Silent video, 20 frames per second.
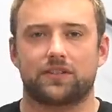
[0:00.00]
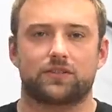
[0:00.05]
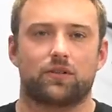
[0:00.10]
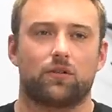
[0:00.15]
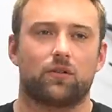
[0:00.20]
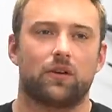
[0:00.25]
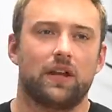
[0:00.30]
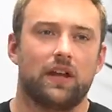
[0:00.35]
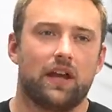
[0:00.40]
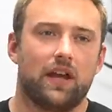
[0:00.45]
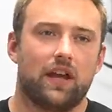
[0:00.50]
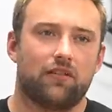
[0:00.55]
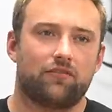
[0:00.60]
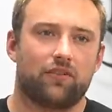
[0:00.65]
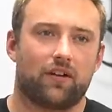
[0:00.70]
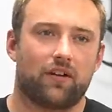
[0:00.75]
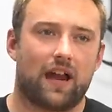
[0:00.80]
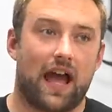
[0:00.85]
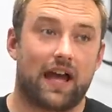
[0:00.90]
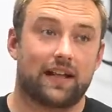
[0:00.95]
So if
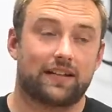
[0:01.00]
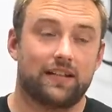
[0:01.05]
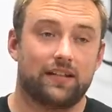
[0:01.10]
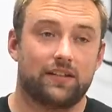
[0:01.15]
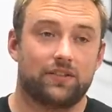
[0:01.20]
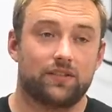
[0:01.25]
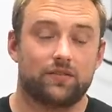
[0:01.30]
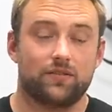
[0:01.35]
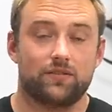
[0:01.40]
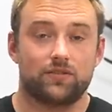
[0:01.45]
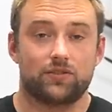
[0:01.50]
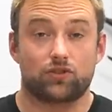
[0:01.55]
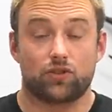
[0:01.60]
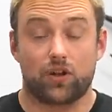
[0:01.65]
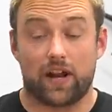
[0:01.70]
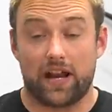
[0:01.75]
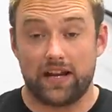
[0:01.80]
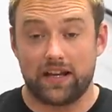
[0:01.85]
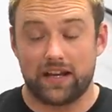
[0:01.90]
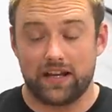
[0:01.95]
you're an athlete who's
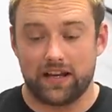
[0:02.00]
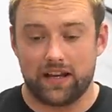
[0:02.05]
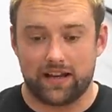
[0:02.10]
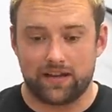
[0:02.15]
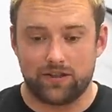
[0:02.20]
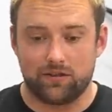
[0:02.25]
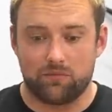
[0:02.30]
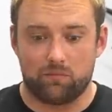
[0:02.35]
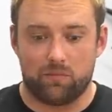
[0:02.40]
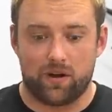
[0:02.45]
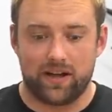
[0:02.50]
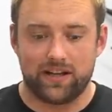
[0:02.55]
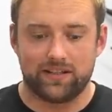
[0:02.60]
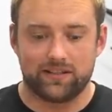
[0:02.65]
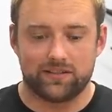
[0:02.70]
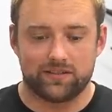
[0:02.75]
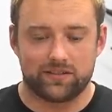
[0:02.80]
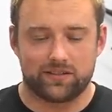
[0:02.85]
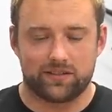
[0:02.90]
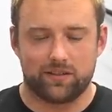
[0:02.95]
training and you
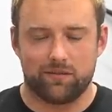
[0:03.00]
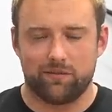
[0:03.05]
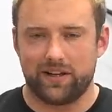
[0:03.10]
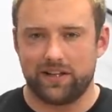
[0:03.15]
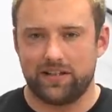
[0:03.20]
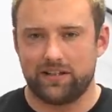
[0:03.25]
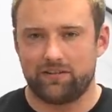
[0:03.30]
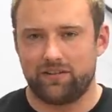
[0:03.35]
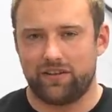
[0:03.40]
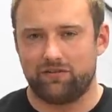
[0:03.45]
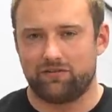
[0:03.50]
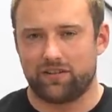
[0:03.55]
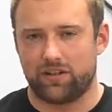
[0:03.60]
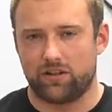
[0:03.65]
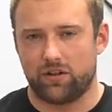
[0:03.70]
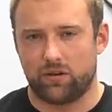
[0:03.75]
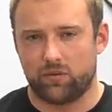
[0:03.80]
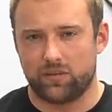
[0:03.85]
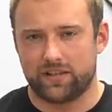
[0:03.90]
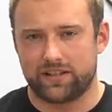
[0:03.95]
mightn't you mightn't have even
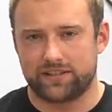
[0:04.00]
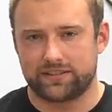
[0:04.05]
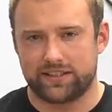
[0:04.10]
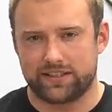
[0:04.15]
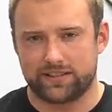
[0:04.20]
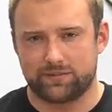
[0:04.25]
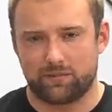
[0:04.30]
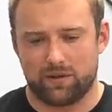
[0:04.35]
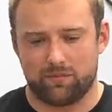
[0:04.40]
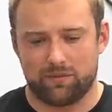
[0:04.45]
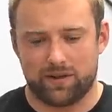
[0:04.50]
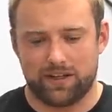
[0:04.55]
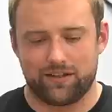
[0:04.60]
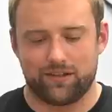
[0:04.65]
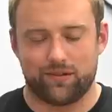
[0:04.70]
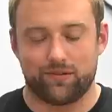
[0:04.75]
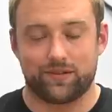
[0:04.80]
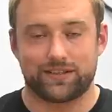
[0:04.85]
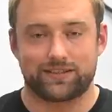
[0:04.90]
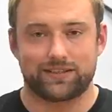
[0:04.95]
noticed this, but you might
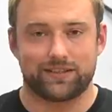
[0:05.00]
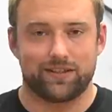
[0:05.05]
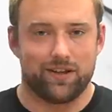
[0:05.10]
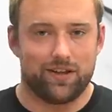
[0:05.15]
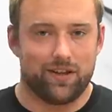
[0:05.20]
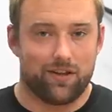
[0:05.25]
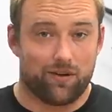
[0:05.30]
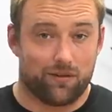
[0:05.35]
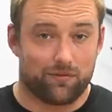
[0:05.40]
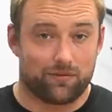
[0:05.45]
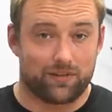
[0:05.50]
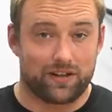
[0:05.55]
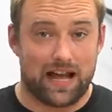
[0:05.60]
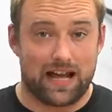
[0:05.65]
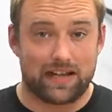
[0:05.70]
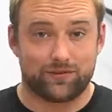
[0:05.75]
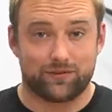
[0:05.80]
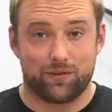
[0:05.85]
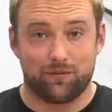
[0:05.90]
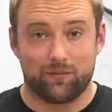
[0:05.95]
notice over the
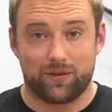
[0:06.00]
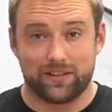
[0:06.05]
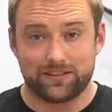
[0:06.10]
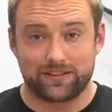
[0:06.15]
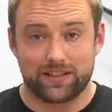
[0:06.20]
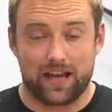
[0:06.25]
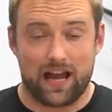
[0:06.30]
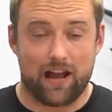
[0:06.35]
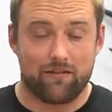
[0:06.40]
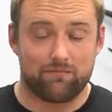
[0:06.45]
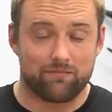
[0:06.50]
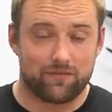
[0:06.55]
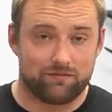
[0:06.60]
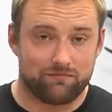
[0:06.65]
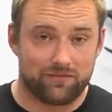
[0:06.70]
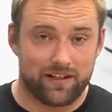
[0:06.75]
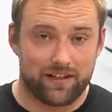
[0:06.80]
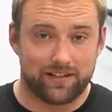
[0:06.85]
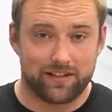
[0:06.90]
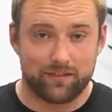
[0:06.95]
last few months I haven't been
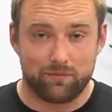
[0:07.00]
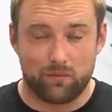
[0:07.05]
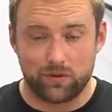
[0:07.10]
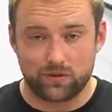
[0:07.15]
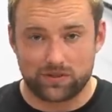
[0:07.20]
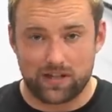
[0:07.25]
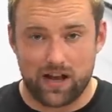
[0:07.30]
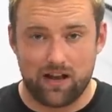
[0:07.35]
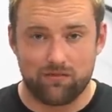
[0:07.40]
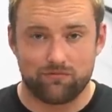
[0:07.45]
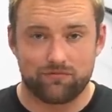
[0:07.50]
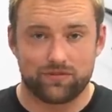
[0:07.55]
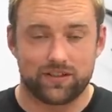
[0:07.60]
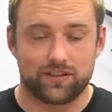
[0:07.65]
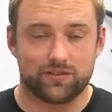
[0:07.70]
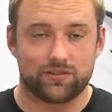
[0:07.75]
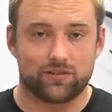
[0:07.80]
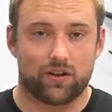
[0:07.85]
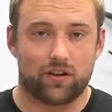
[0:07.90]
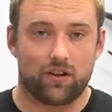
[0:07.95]
feeling the most
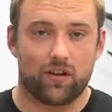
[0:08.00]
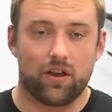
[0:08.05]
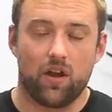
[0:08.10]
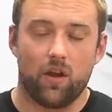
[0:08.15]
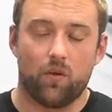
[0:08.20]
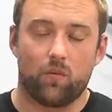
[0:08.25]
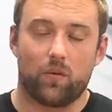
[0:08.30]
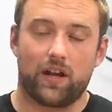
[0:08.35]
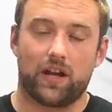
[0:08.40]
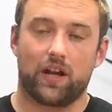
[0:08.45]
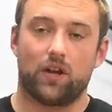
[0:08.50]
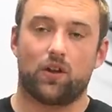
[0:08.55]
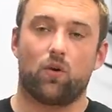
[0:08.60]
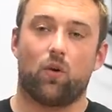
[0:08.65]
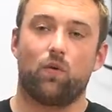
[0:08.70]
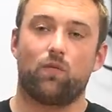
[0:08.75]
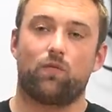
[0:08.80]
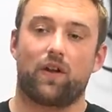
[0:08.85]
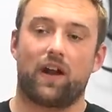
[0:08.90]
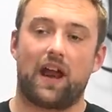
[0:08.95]
confident or when I
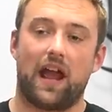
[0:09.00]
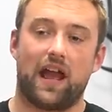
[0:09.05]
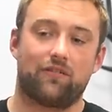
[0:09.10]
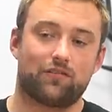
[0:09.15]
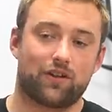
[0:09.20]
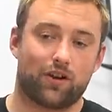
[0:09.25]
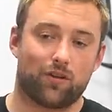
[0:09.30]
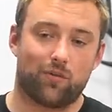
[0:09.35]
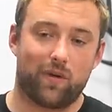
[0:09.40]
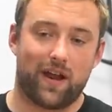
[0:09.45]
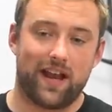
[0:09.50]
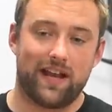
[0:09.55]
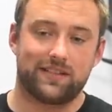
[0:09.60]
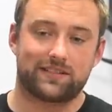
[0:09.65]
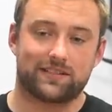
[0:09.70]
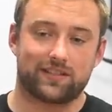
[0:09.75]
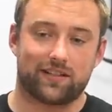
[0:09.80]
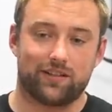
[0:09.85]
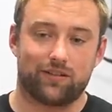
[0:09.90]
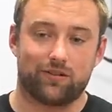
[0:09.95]
go for heavier
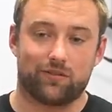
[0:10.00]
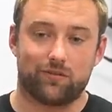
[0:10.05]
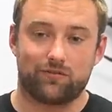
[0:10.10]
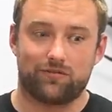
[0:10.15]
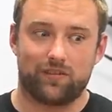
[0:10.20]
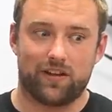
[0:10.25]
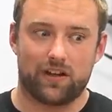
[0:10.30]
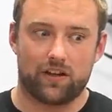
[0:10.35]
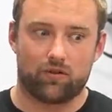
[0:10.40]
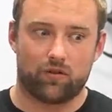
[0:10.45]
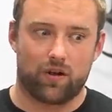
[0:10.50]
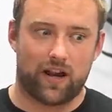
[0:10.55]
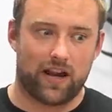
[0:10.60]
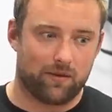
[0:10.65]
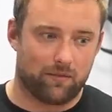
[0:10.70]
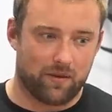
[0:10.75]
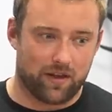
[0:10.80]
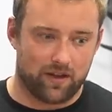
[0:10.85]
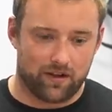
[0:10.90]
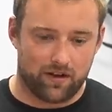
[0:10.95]
weights I don't feel great
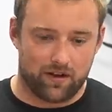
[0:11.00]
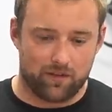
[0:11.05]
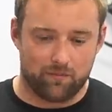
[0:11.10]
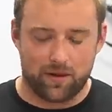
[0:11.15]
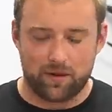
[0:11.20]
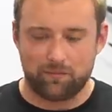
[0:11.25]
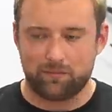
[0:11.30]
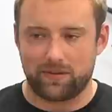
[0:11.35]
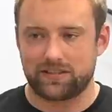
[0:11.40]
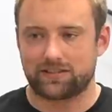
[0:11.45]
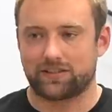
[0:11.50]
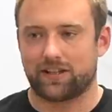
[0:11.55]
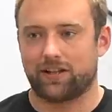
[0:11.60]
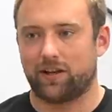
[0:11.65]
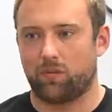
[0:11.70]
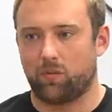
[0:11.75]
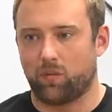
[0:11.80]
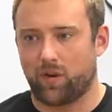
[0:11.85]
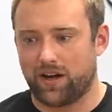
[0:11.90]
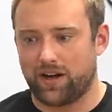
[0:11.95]
about it or I might be
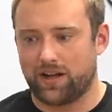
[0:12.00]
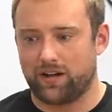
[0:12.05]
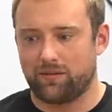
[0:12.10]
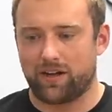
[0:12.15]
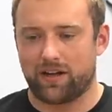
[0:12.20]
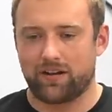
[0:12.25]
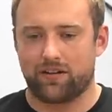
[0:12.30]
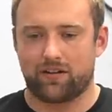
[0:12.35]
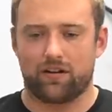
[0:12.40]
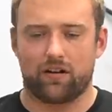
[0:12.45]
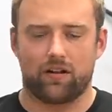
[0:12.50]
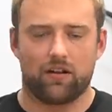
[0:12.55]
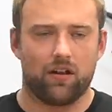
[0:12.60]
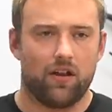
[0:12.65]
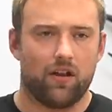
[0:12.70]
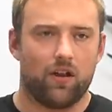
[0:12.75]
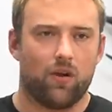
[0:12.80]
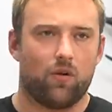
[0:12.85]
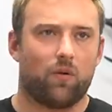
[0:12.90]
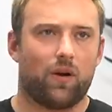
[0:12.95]
slightly worried about it or
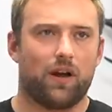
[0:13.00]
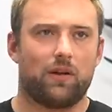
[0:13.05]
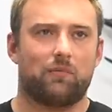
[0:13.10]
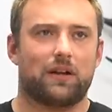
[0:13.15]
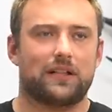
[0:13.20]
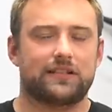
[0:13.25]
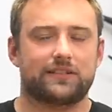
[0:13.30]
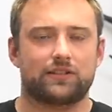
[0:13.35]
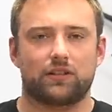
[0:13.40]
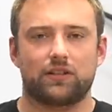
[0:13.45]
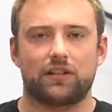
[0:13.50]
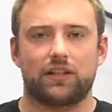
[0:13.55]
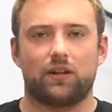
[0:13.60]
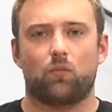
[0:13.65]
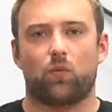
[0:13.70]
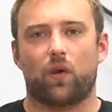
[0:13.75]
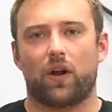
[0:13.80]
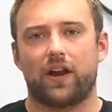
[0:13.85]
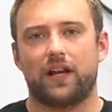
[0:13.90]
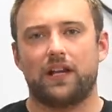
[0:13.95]
why am I suddenly
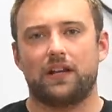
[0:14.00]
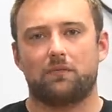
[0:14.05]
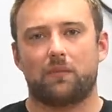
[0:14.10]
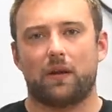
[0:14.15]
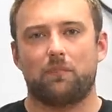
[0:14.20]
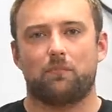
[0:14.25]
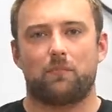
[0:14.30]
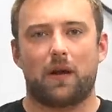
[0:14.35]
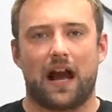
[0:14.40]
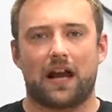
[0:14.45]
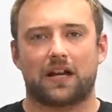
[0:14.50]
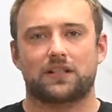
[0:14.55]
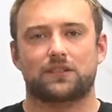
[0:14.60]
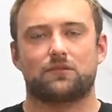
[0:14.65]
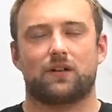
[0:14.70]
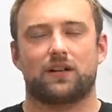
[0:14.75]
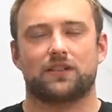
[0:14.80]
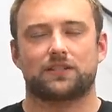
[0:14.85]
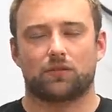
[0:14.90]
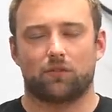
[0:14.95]
worried about back
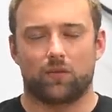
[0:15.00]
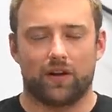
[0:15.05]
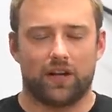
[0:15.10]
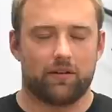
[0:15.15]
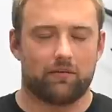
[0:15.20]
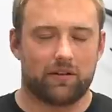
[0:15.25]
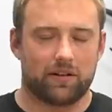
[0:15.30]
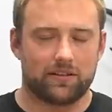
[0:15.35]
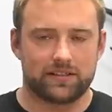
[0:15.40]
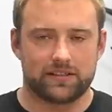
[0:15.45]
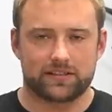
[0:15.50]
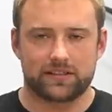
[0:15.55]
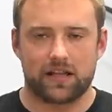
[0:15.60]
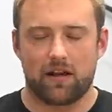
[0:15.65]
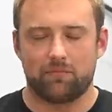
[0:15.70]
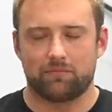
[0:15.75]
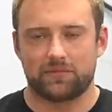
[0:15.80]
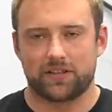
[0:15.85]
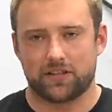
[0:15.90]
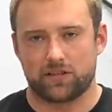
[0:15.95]
squats or worried about this
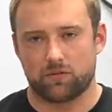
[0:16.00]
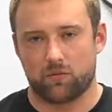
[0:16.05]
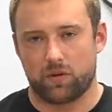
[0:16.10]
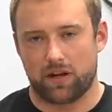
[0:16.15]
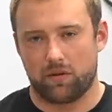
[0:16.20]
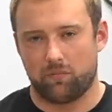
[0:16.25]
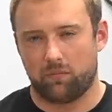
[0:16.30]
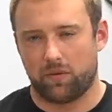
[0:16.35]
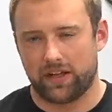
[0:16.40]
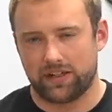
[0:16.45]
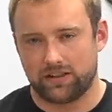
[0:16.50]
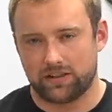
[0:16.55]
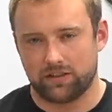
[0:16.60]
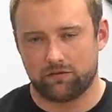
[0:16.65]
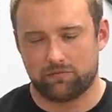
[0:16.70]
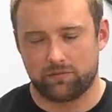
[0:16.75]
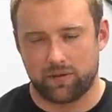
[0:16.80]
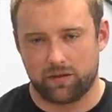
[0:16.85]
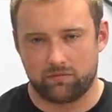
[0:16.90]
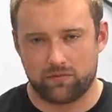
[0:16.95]
competition when I mightn't
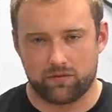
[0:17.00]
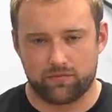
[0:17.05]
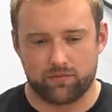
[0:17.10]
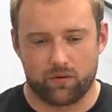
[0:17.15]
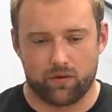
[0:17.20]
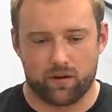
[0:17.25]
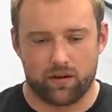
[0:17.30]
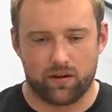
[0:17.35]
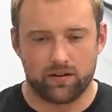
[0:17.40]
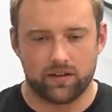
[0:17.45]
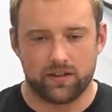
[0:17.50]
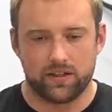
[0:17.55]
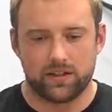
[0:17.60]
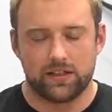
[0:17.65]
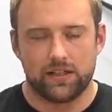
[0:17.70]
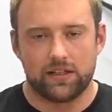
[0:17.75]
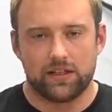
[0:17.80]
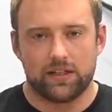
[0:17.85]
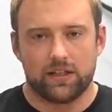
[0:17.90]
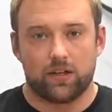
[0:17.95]
have been before
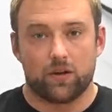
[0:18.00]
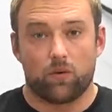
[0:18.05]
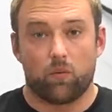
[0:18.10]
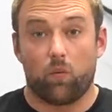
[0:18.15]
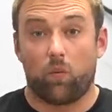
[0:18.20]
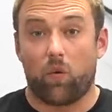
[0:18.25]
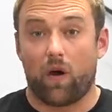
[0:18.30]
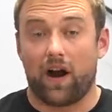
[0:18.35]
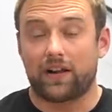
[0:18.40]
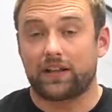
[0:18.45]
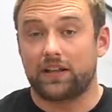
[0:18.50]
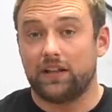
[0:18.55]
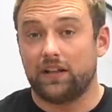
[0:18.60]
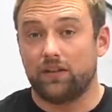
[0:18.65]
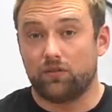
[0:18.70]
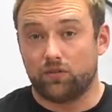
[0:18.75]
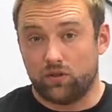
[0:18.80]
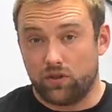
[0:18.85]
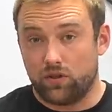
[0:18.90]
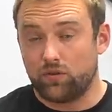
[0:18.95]
what can
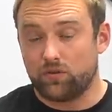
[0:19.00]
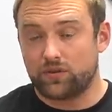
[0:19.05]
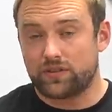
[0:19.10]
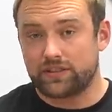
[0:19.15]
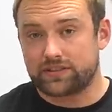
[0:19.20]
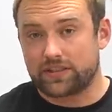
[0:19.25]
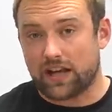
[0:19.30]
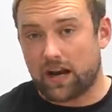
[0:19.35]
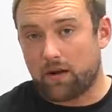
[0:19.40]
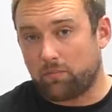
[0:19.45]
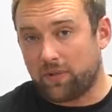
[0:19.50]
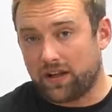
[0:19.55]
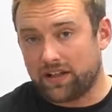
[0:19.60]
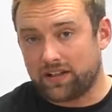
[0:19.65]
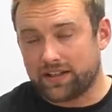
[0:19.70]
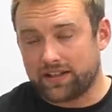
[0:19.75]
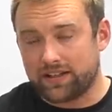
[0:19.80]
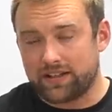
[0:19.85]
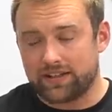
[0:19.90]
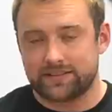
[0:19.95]
you do to start
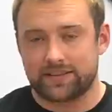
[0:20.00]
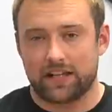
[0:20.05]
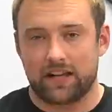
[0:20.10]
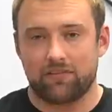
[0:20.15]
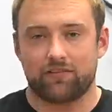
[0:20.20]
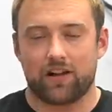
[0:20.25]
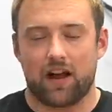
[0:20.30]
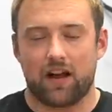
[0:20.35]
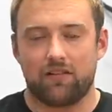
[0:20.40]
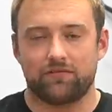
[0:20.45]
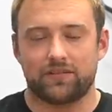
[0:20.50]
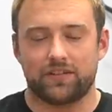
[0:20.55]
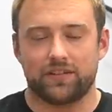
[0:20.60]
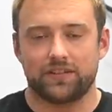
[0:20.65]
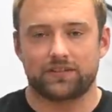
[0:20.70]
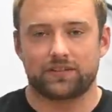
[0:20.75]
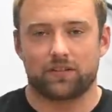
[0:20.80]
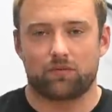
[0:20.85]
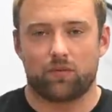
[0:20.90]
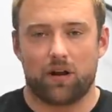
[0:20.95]
building this self
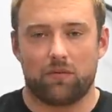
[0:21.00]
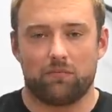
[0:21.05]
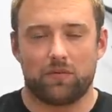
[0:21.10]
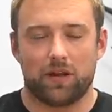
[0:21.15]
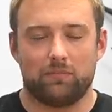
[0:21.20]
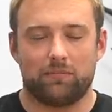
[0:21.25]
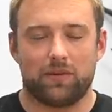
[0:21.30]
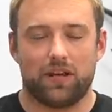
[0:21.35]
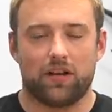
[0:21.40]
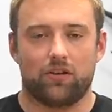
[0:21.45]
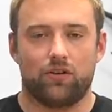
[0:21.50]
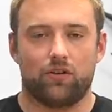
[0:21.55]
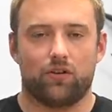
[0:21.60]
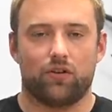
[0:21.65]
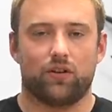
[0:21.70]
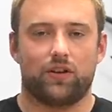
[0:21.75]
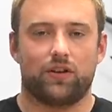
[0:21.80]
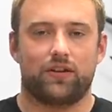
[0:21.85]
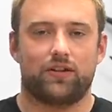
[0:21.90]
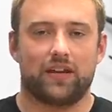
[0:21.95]
confidence, or what might be a
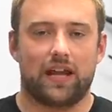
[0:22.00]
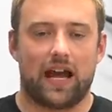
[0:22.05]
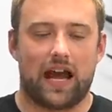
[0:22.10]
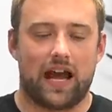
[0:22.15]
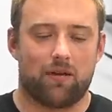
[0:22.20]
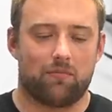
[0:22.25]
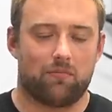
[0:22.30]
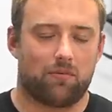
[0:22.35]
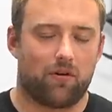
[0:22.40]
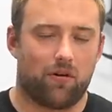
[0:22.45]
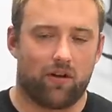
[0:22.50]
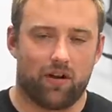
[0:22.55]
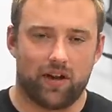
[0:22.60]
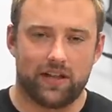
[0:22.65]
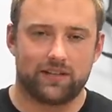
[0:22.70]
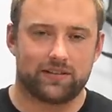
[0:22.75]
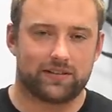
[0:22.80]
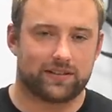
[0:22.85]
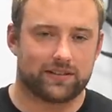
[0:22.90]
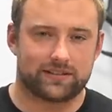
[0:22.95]
good uh,
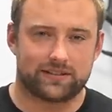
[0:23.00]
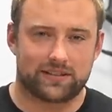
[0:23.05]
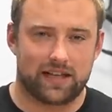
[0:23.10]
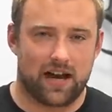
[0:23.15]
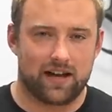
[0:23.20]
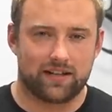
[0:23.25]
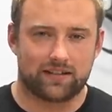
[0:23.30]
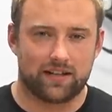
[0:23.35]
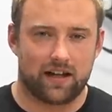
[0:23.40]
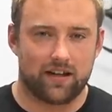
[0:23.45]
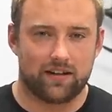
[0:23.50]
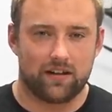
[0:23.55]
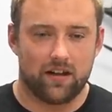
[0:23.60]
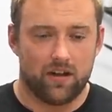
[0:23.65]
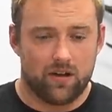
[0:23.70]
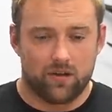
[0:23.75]
point to start on?